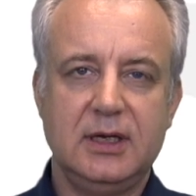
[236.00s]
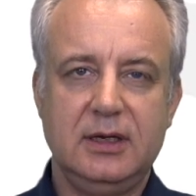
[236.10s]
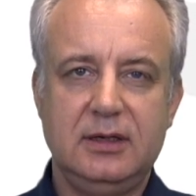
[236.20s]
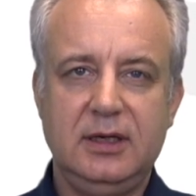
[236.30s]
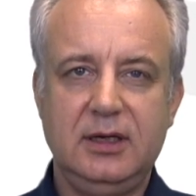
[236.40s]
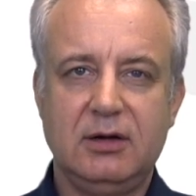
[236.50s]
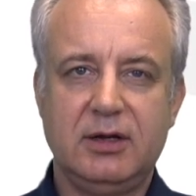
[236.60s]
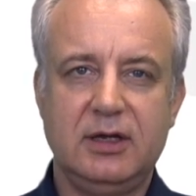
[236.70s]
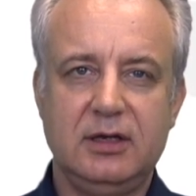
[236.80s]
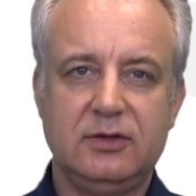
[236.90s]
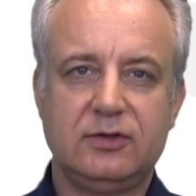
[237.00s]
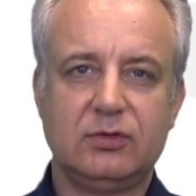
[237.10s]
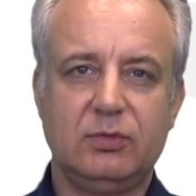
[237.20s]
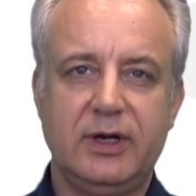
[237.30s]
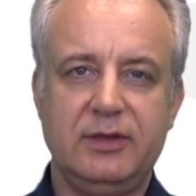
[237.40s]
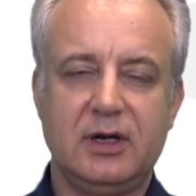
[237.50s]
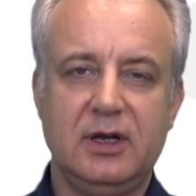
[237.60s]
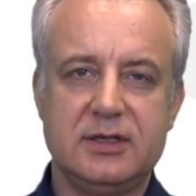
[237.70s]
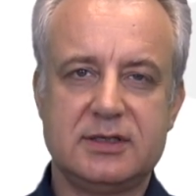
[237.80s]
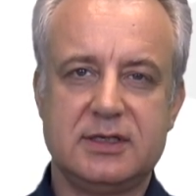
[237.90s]
And here is where the
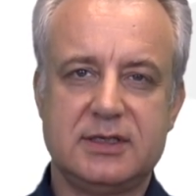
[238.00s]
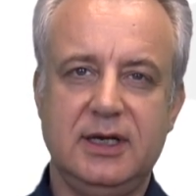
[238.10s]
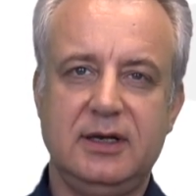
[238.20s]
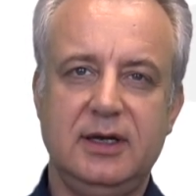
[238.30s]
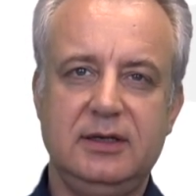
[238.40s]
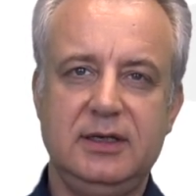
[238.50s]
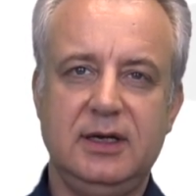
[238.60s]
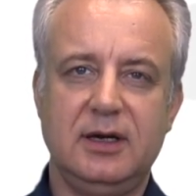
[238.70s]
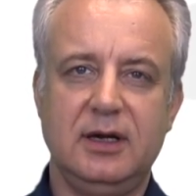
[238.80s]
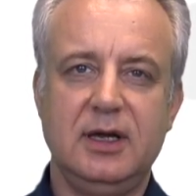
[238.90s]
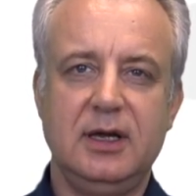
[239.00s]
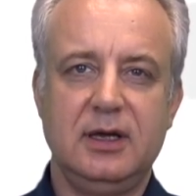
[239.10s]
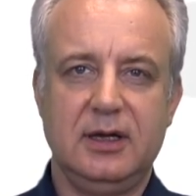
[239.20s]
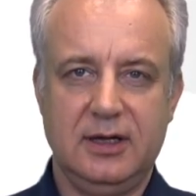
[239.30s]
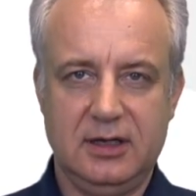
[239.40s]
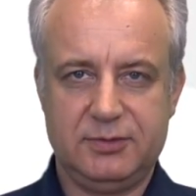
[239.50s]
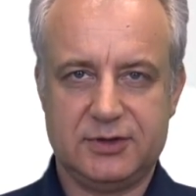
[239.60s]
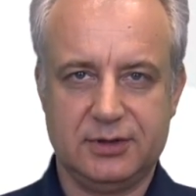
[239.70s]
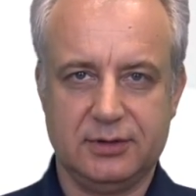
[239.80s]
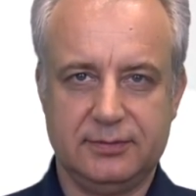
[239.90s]
cluster state idea
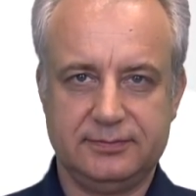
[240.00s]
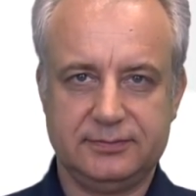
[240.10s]
helps you.